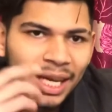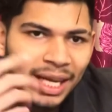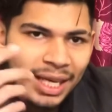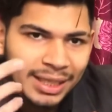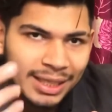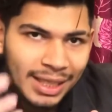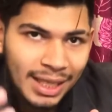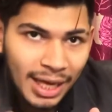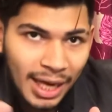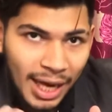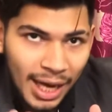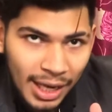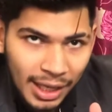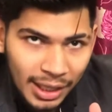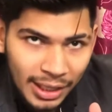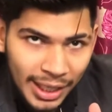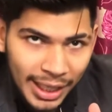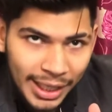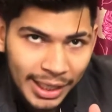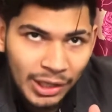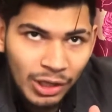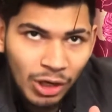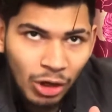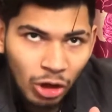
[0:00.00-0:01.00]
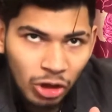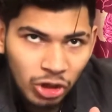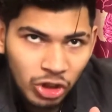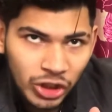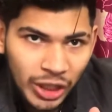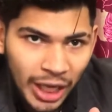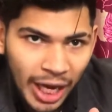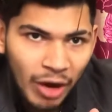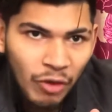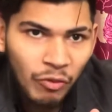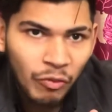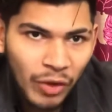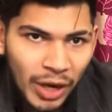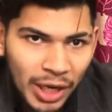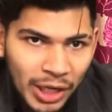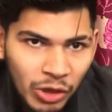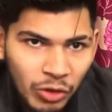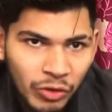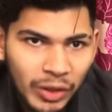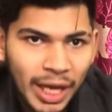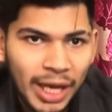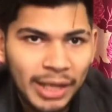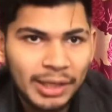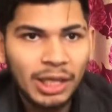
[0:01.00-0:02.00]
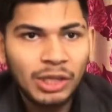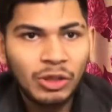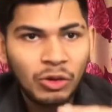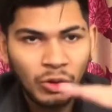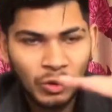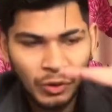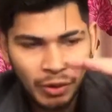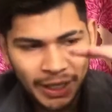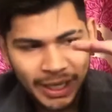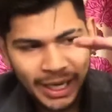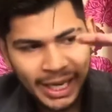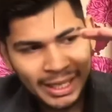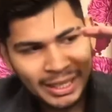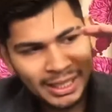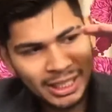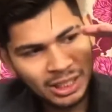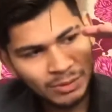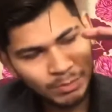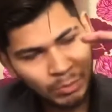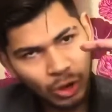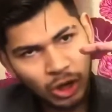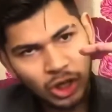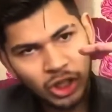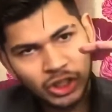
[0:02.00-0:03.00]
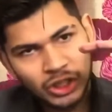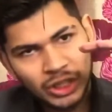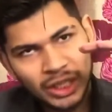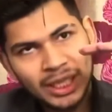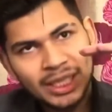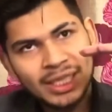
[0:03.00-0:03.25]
the interosseous, work together to create this position.